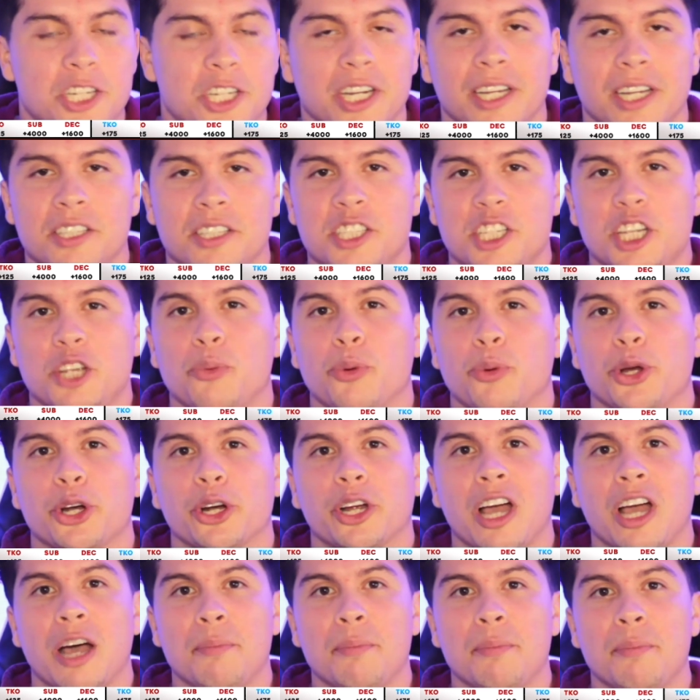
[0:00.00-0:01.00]
I can see where you're
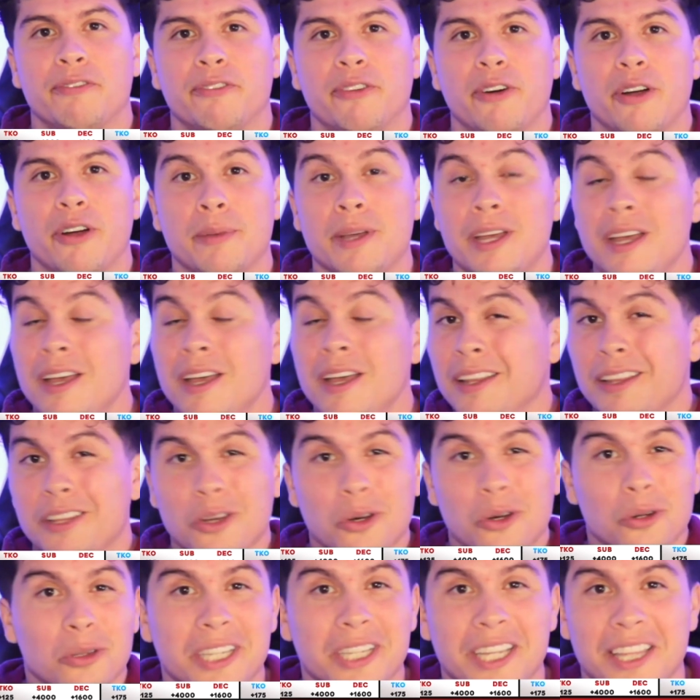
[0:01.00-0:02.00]
coming from. The
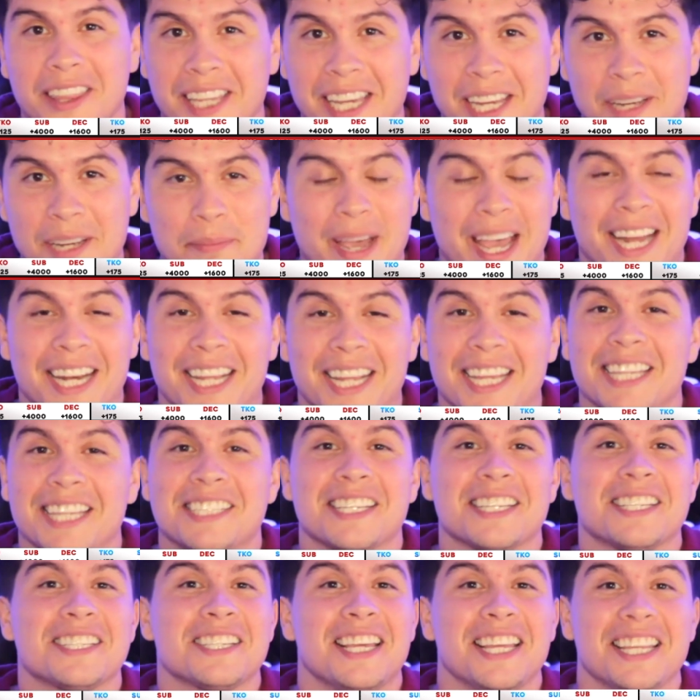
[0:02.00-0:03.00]
only thing, man, is
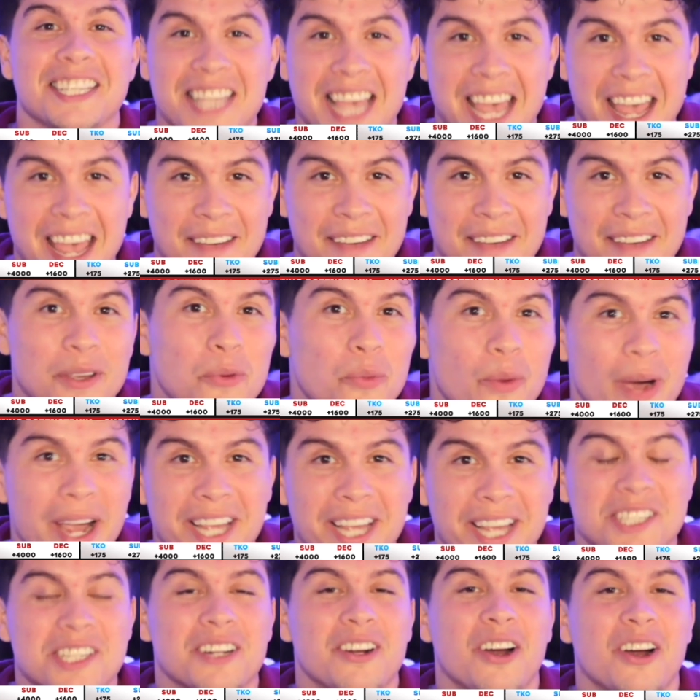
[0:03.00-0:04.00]
is, is
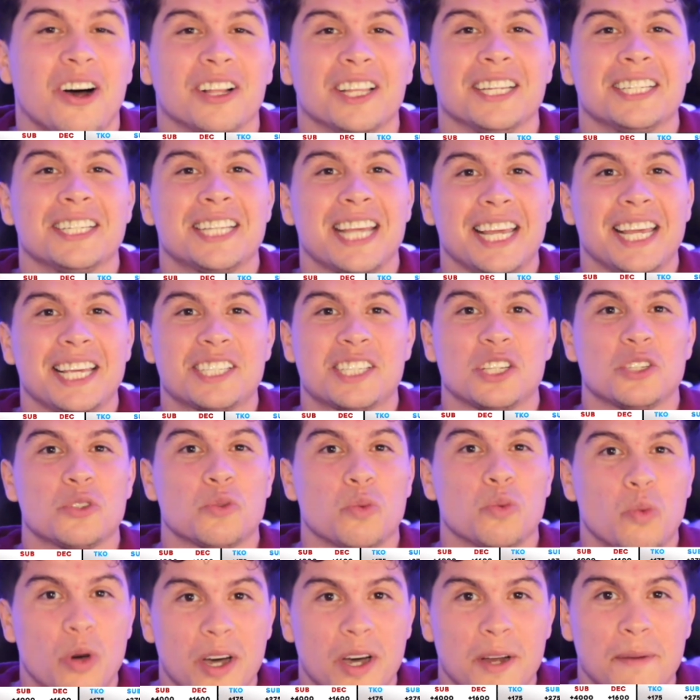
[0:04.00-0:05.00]
heavyweights, and all it takes is
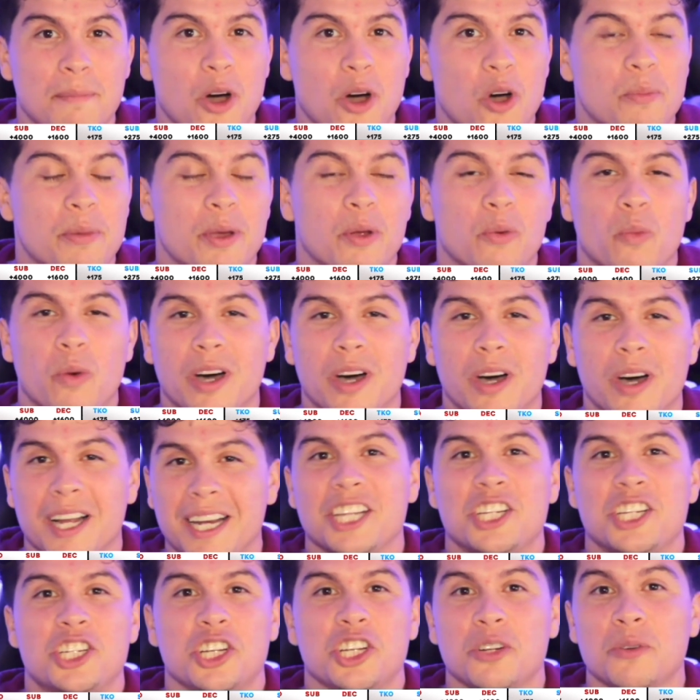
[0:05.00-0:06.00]
one moment, mm-hmm. one
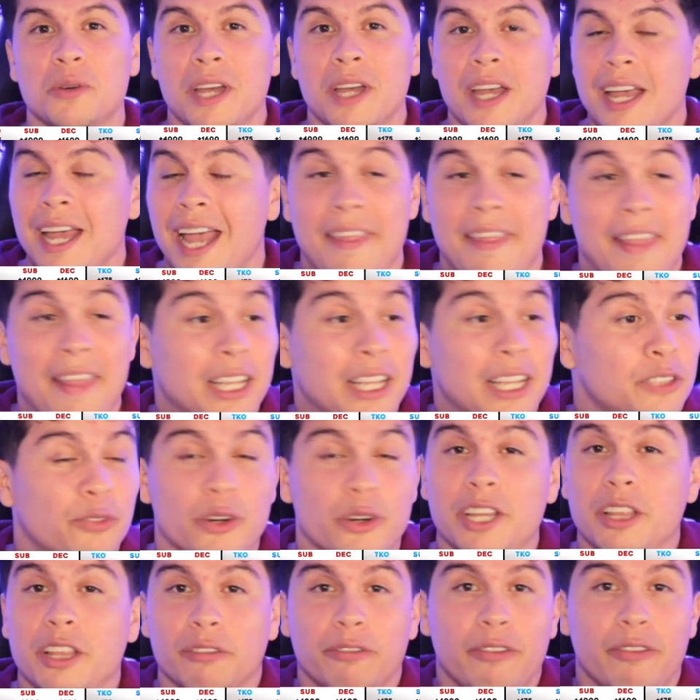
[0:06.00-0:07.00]
issue, and that's for
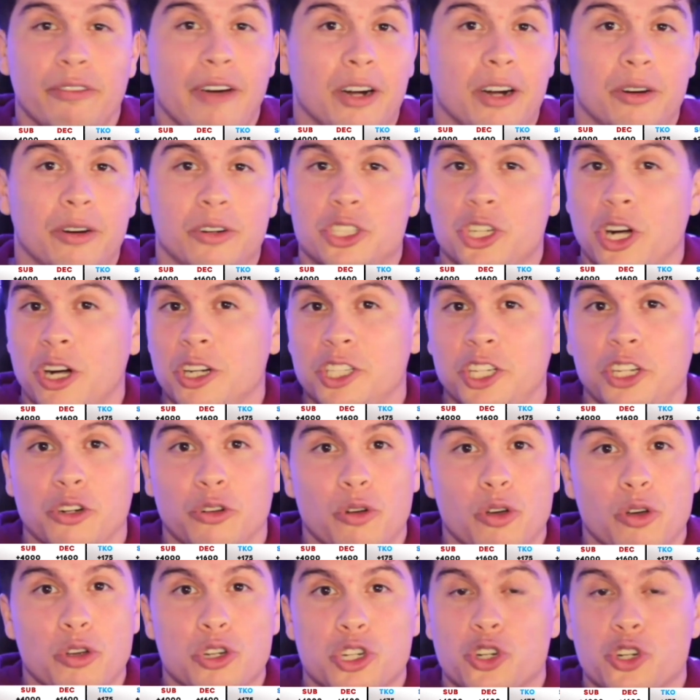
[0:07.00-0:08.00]
either fighter, Jairzinho
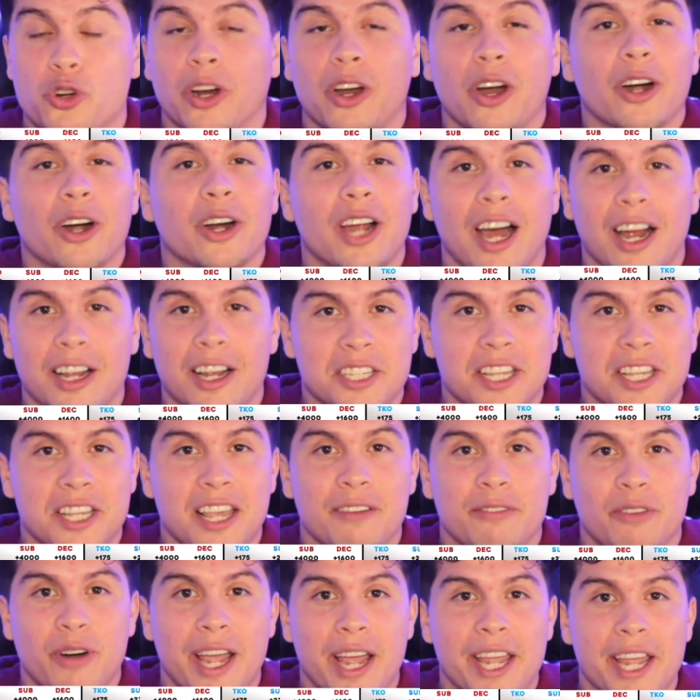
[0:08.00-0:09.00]
Rozenstruik or Gaziev,
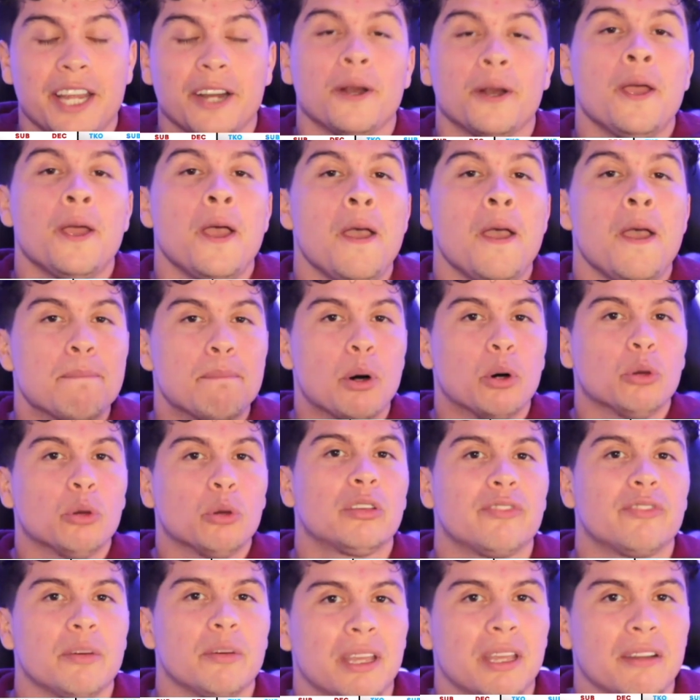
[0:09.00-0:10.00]
right here. Both
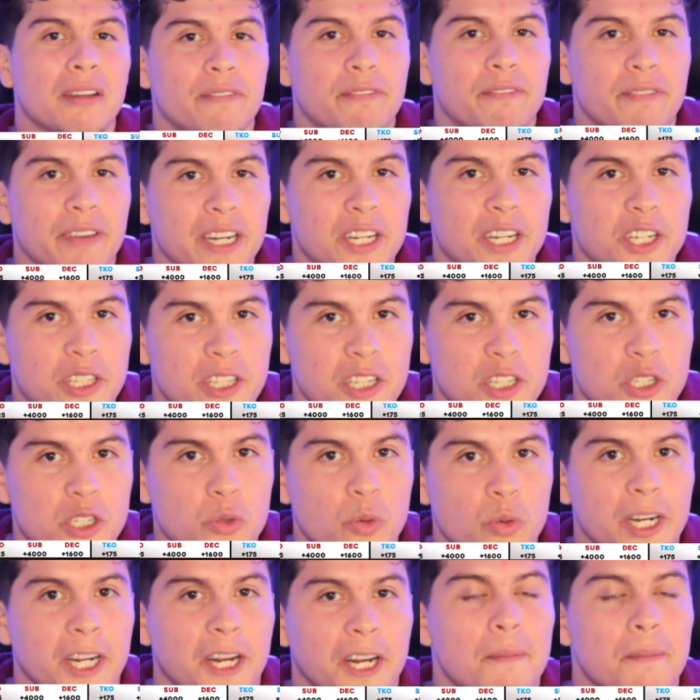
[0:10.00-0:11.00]
of them can finish this
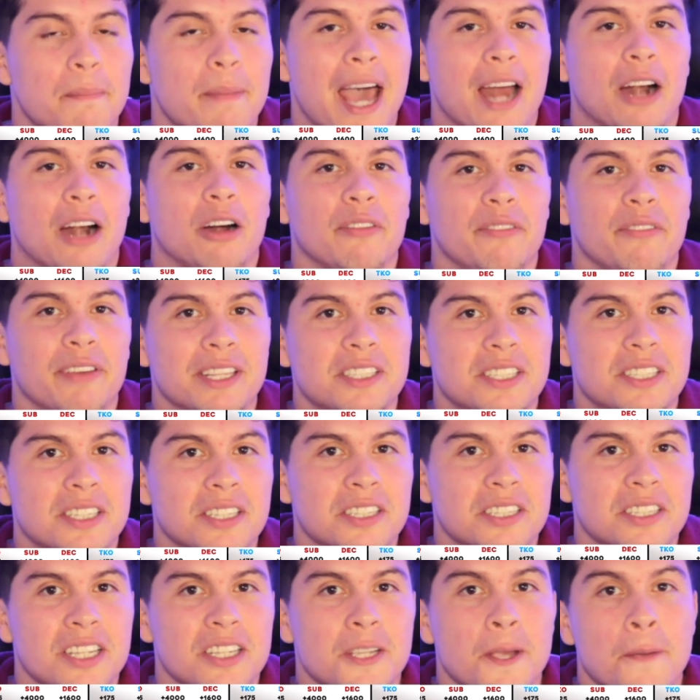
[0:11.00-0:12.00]
one in a matter of
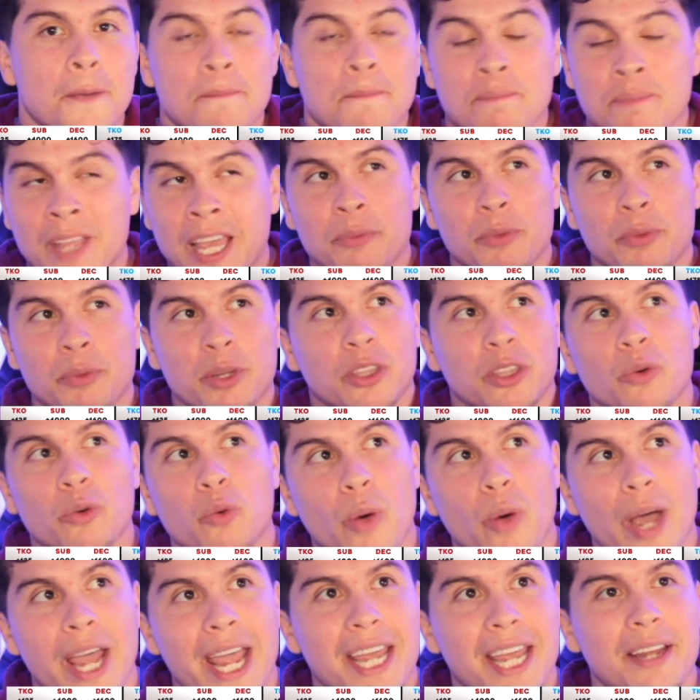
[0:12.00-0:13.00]
instances, and with the
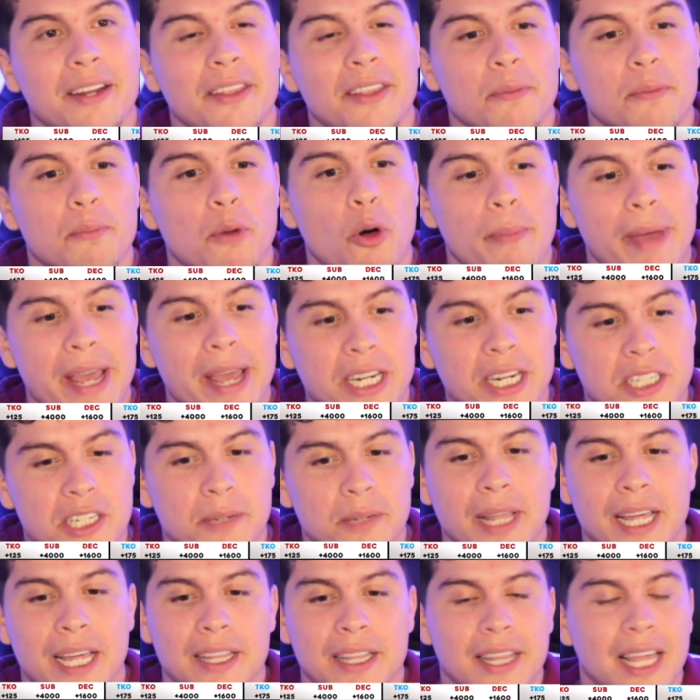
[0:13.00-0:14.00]
way and the momentum
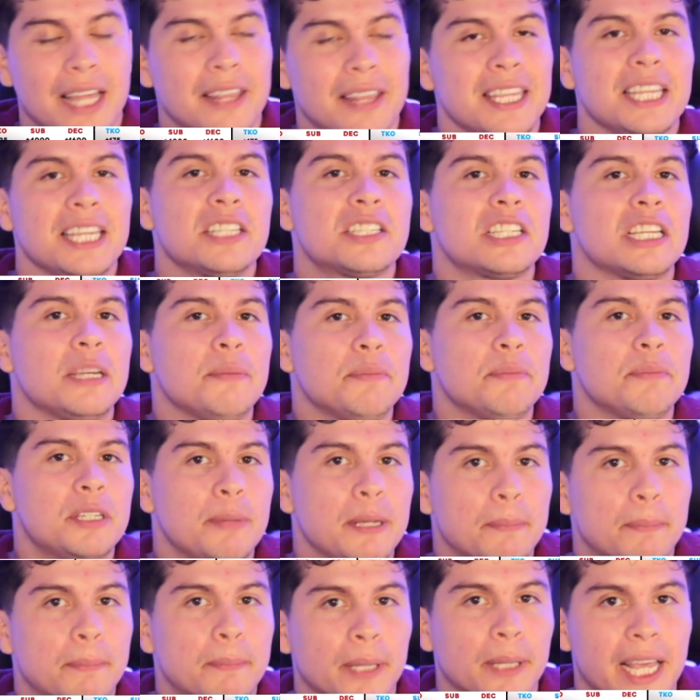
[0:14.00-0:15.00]
that that things seem to
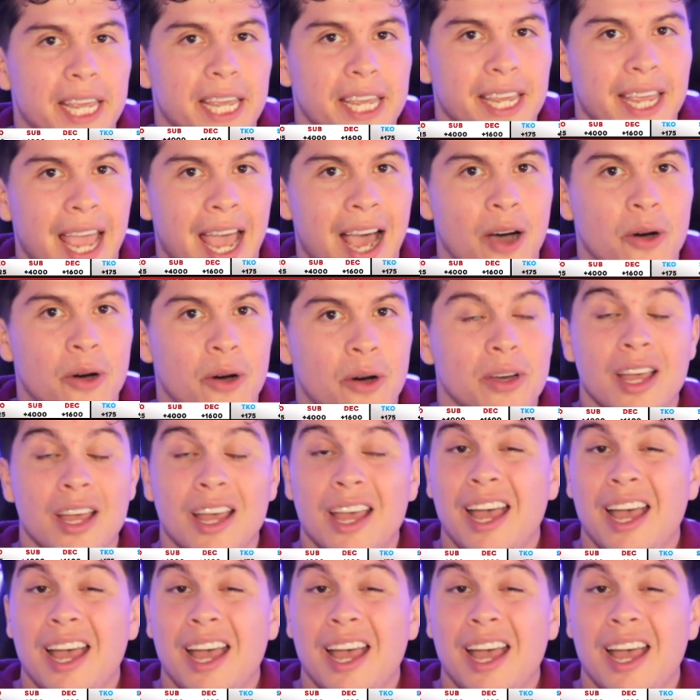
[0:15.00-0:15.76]
be playing out out.